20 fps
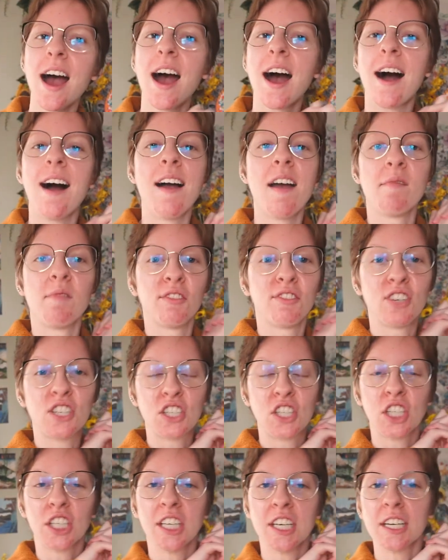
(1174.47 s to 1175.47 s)
I am
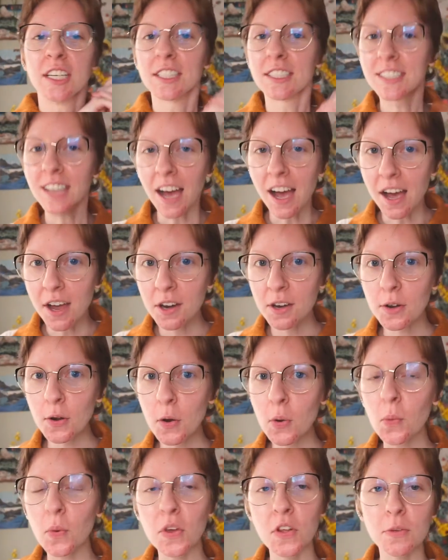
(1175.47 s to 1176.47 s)
officially
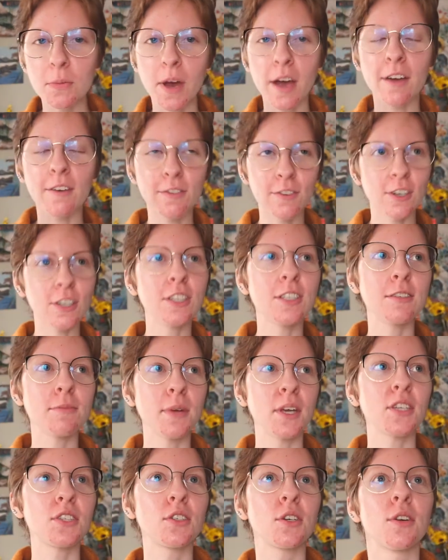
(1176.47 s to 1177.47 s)
done with my first
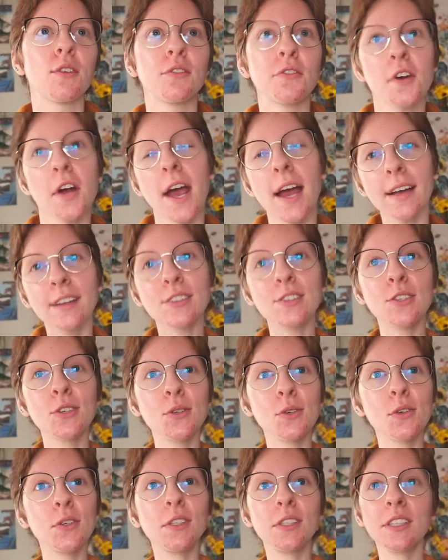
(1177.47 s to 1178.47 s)
semester of grad
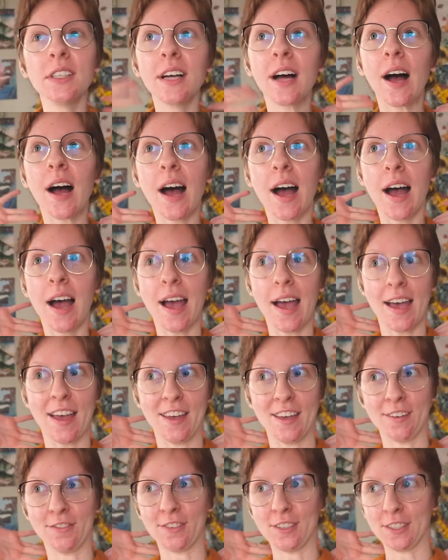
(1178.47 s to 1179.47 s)
school.
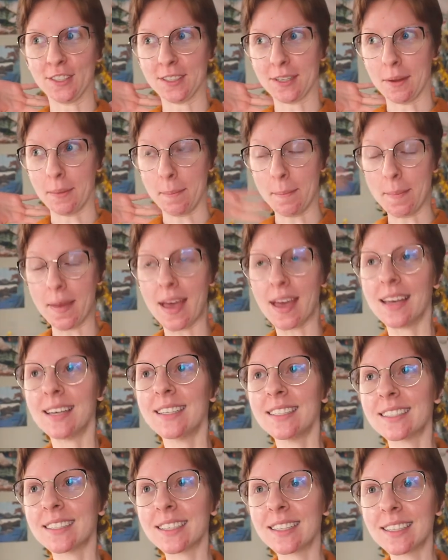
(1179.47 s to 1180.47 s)
It feels
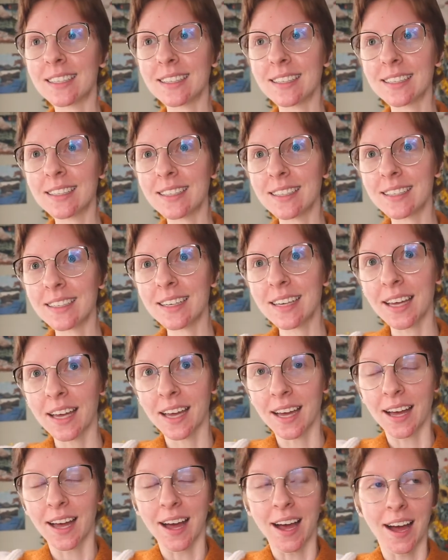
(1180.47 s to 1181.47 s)
amazing.
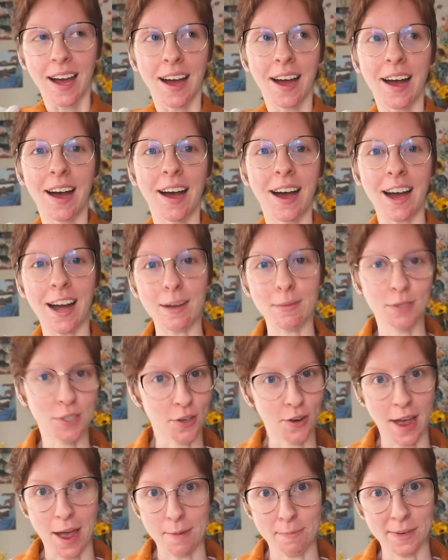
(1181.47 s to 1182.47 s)
I'm so
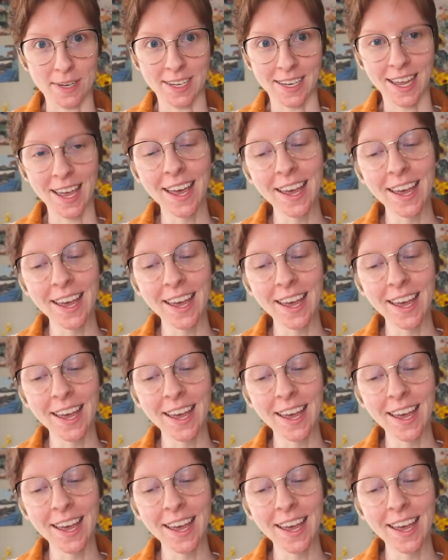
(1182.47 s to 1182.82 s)
happy.